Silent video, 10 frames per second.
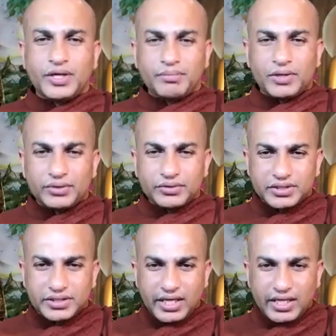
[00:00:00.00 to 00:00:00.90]
able to
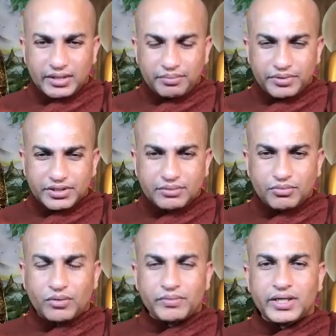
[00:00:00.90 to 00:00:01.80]
stay in the present
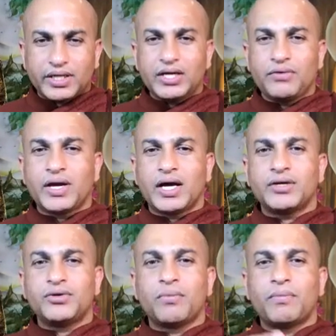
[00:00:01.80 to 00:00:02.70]
moment anywhere
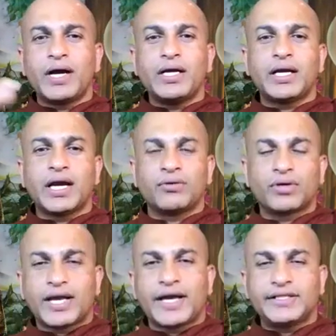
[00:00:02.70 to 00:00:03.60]
your mind
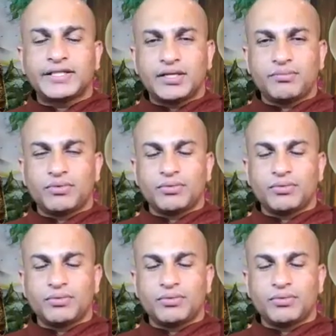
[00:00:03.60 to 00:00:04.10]
cannot catch any